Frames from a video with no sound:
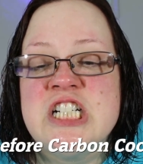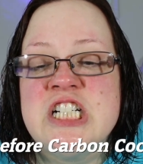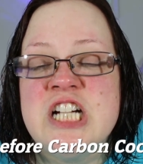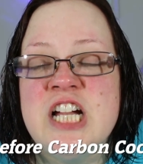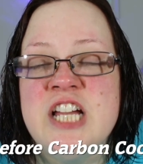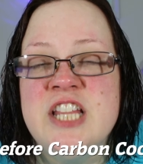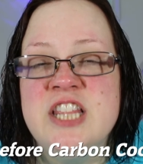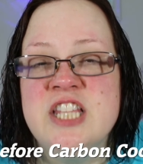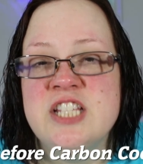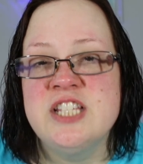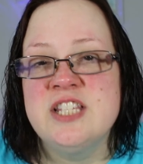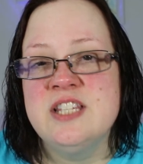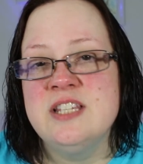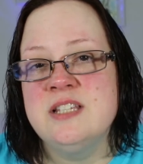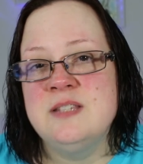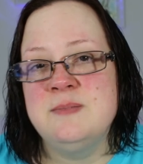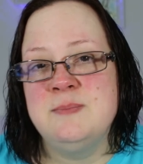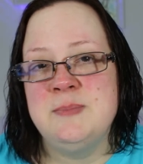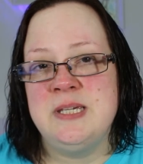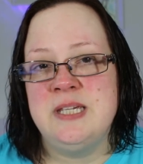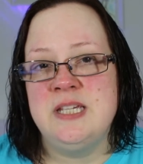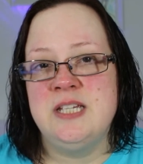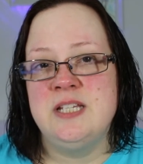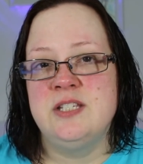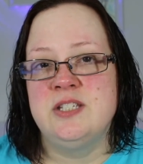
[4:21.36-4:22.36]
And this is
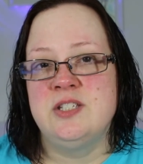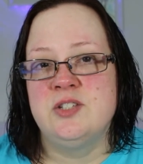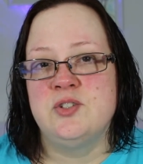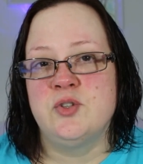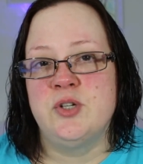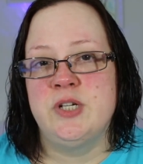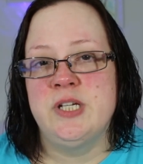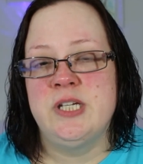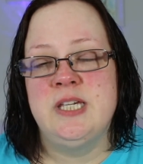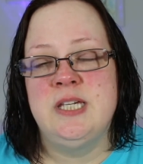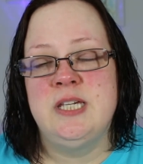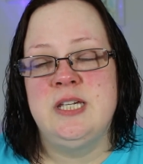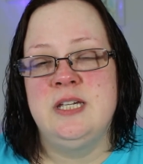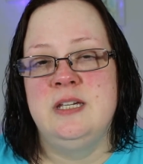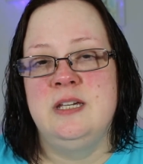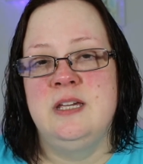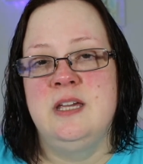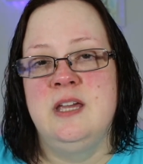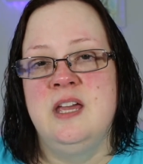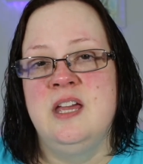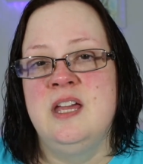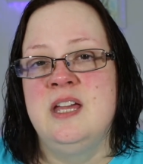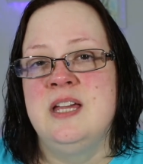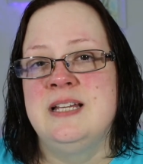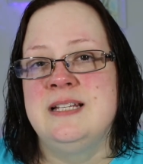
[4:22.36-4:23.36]
me drinking
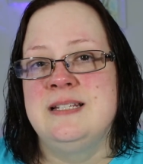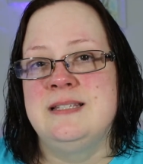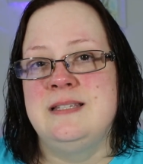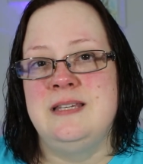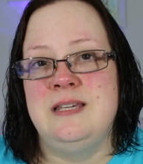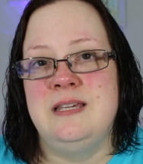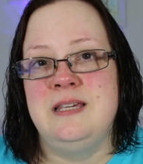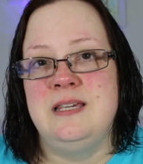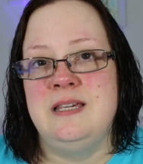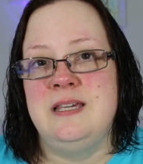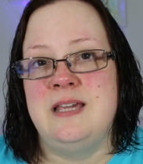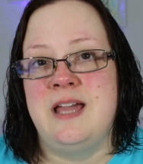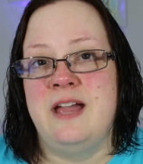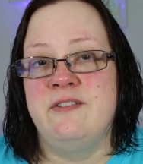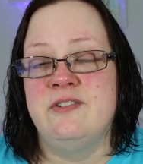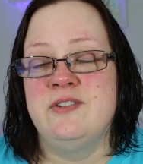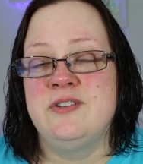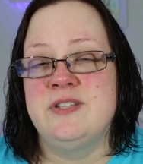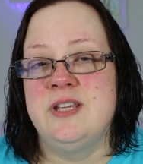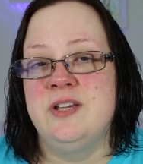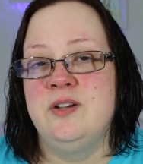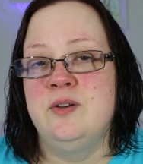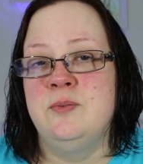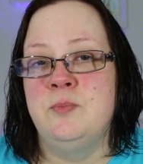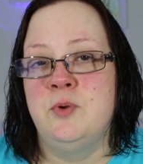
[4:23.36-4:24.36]
tea every
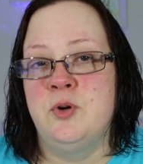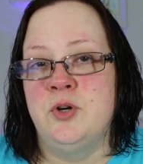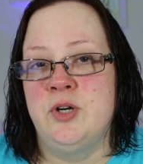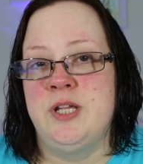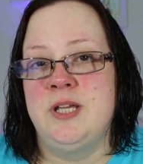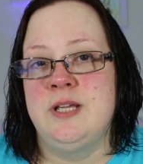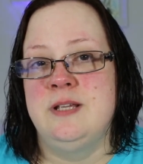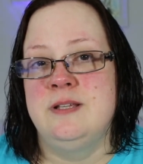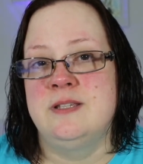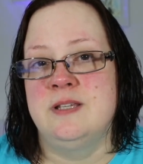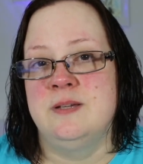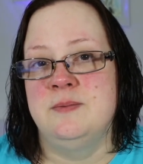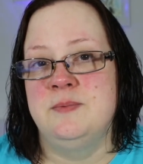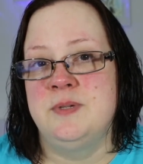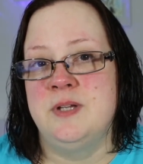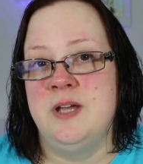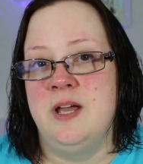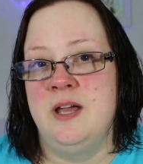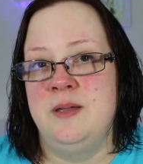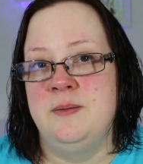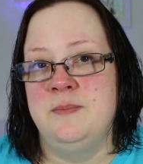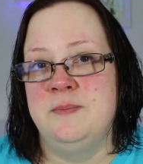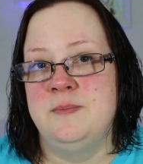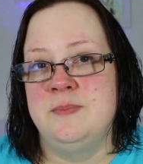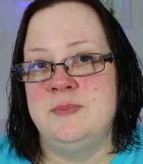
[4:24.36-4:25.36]
single morning,
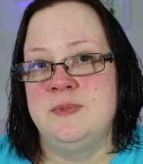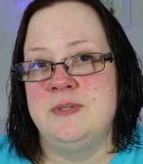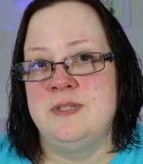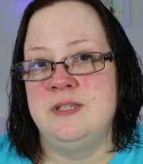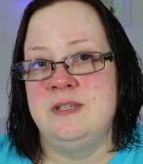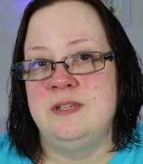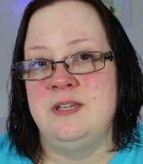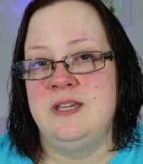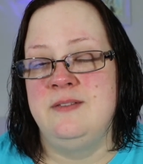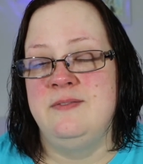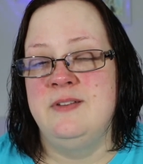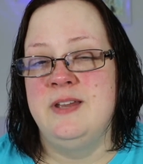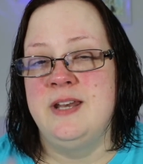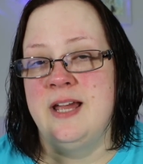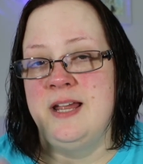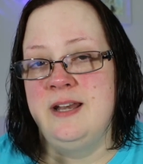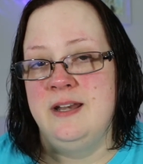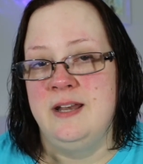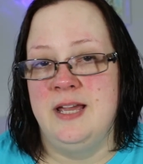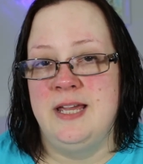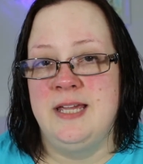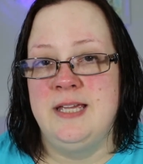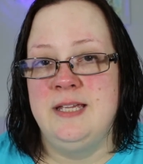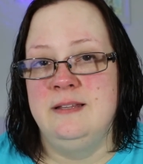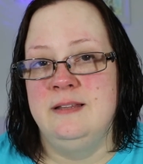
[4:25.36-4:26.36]
sometimes even at
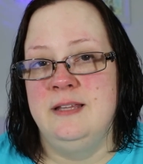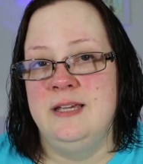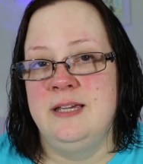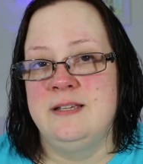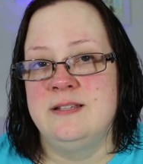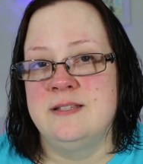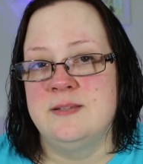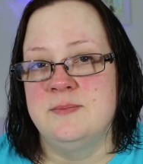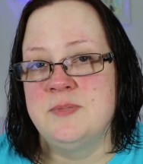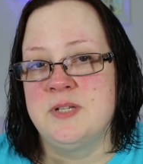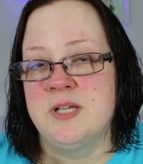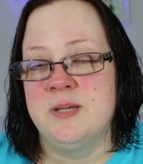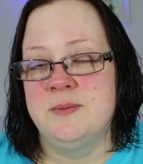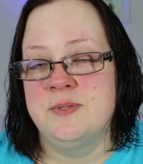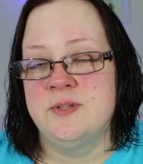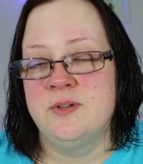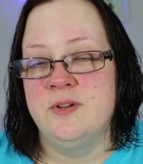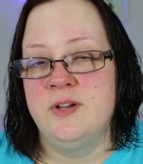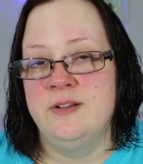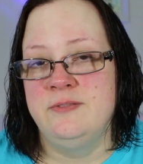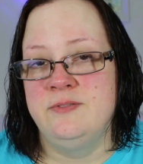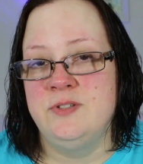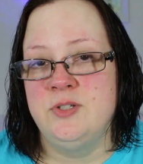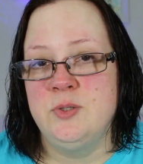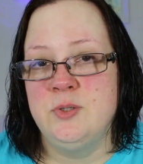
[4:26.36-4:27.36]
night. Like sometimes I'll
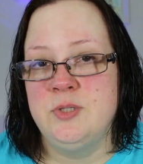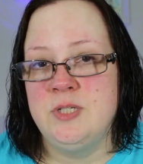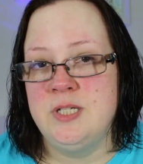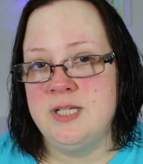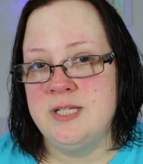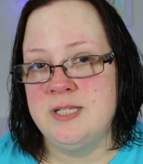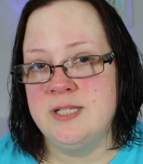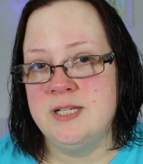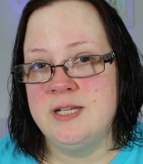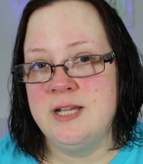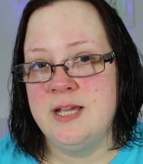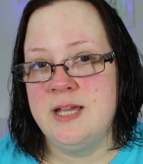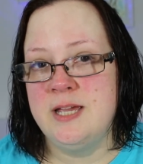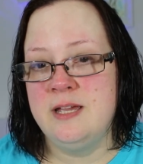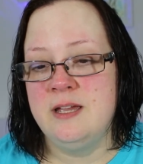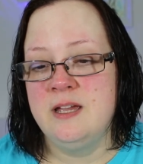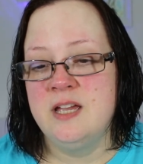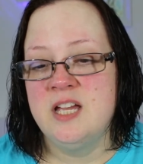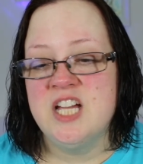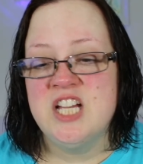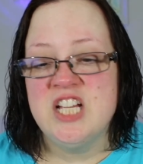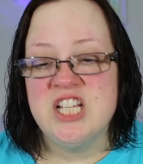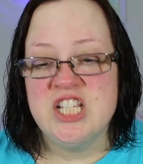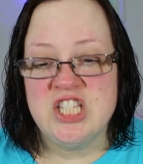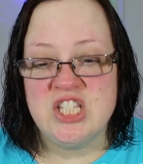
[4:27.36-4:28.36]
have 2 teas a day.
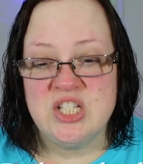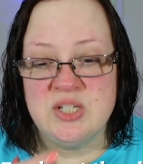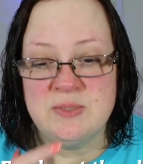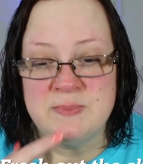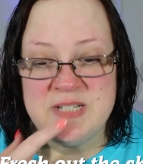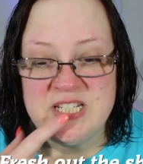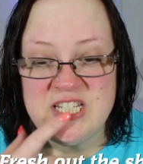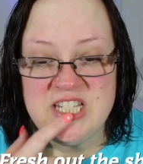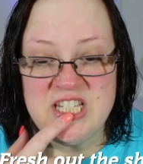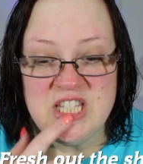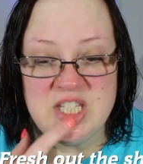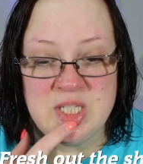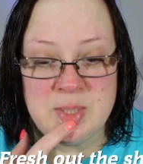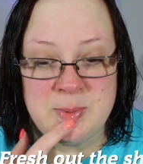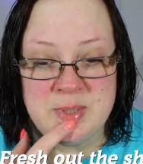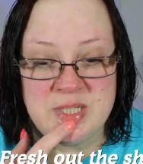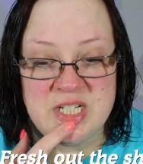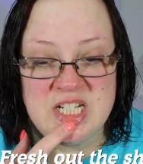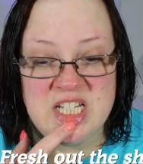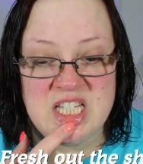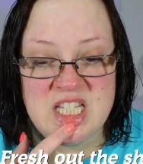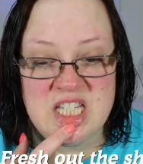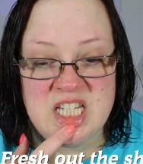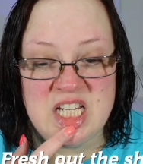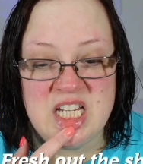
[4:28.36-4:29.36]
So my teeth are
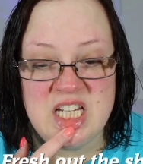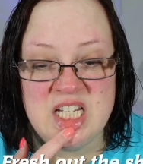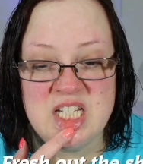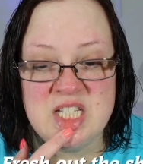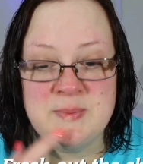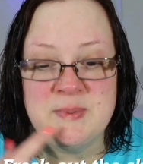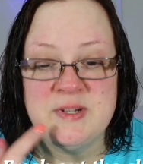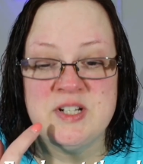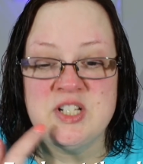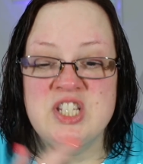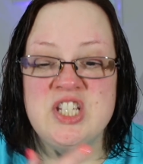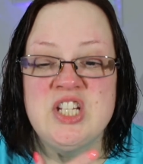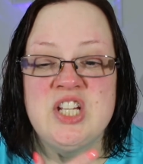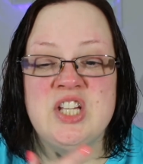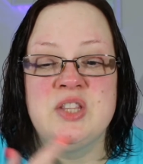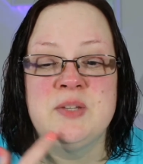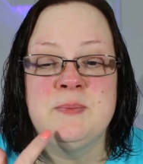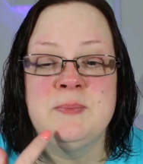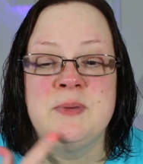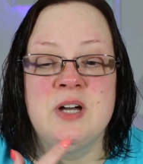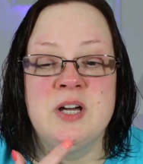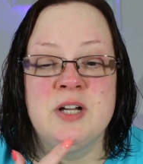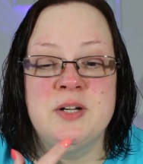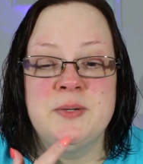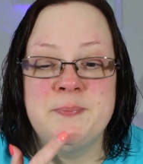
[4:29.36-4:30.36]
pretty stained, especially on the
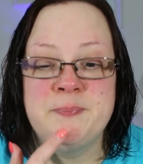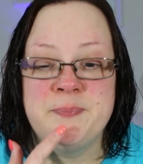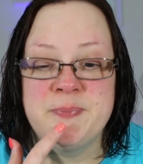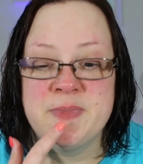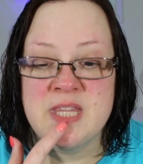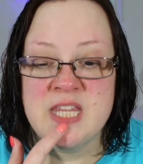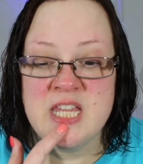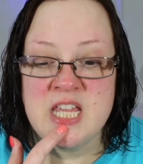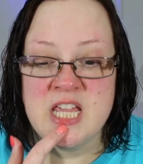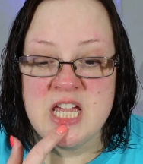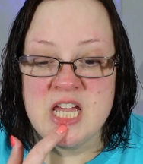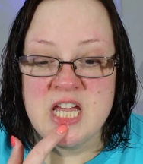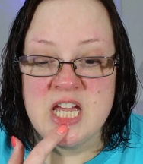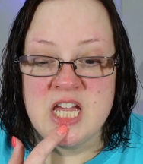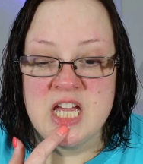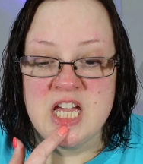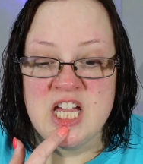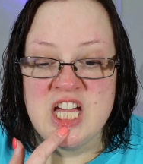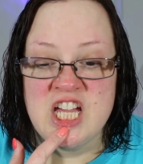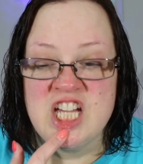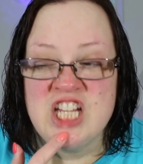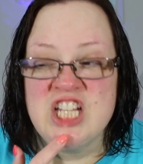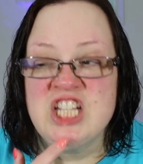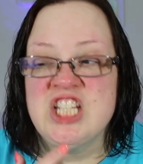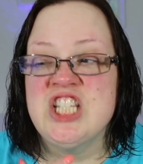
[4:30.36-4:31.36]
bottom.
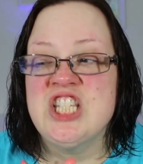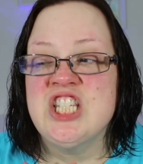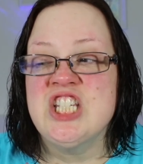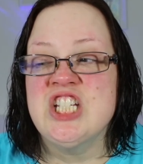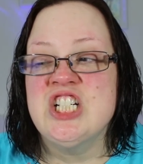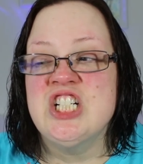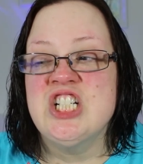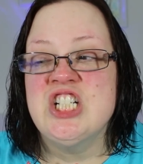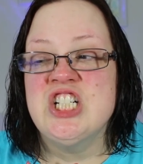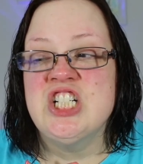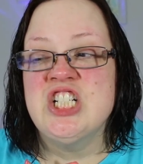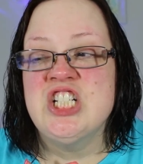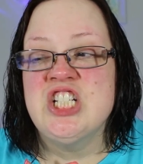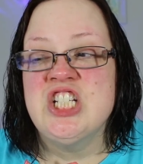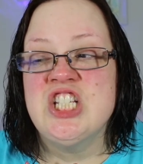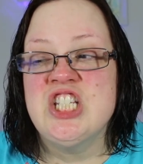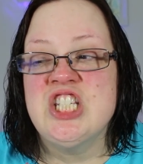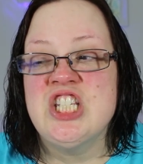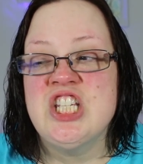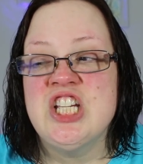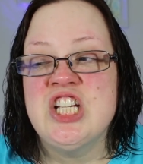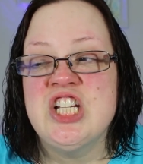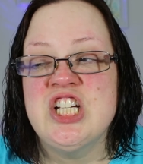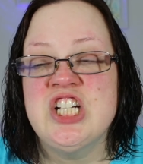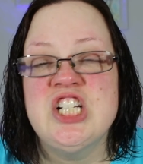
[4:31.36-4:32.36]
So just
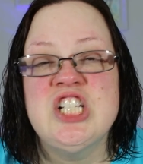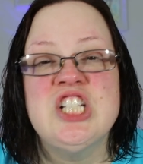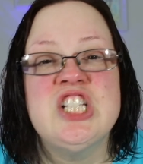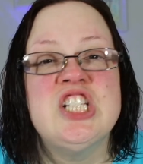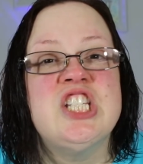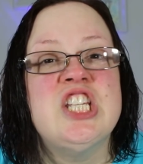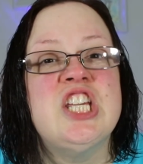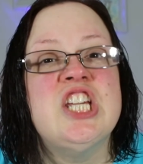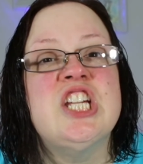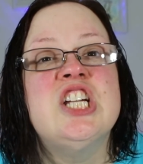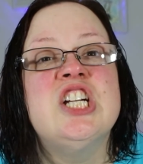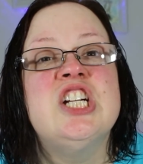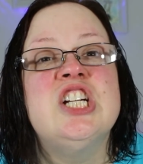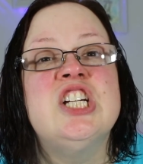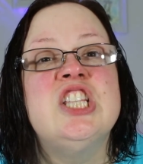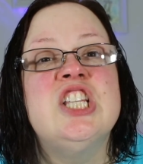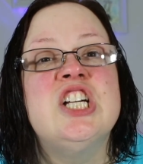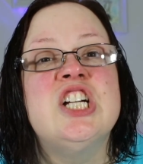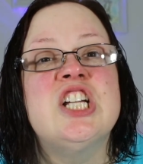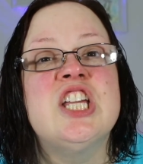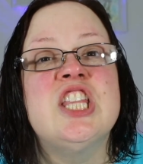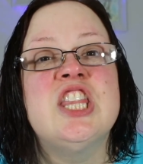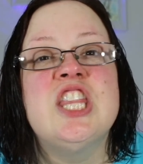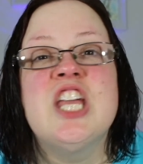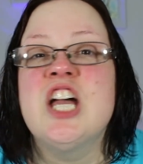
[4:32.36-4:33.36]
take a good
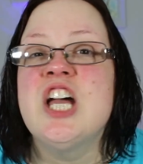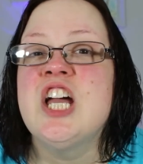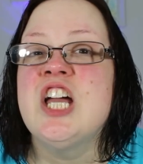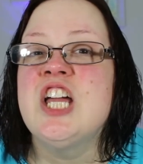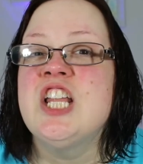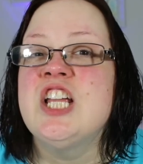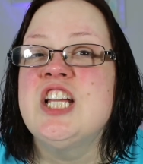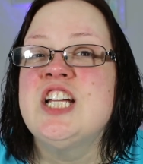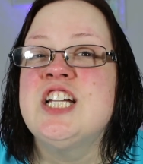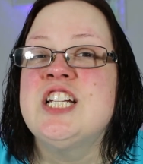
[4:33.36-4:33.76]
look at that.